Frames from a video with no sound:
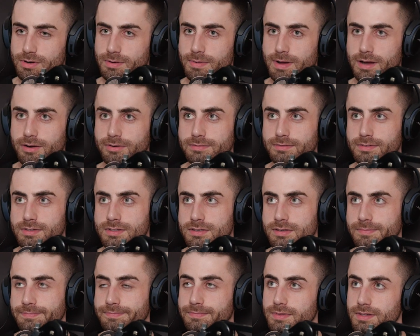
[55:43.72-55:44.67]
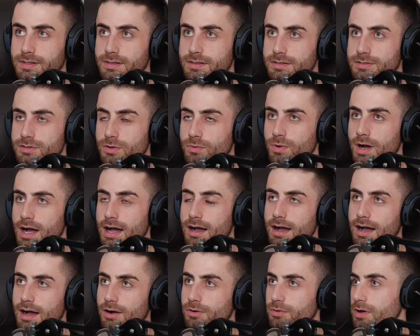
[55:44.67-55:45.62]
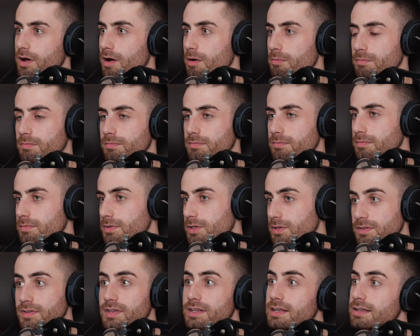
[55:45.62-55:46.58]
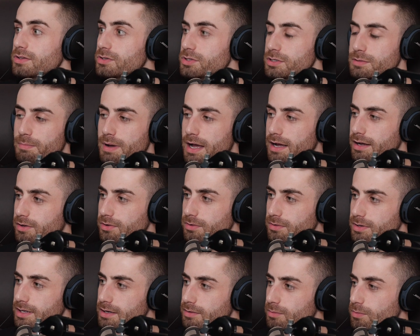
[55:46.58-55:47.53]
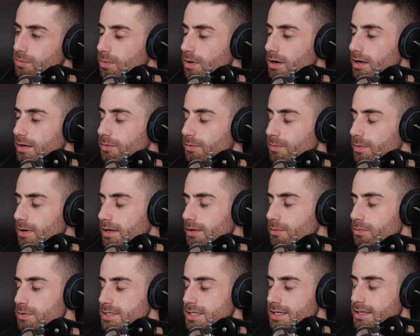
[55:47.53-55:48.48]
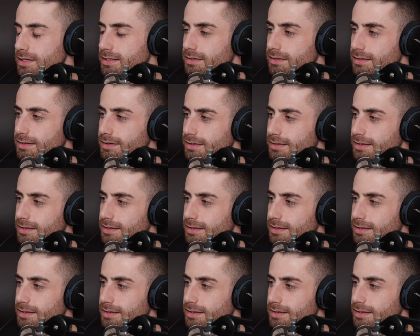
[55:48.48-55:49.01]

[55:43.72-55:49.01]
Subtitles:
what about? So how come you didn't just pack it all in? Why was it?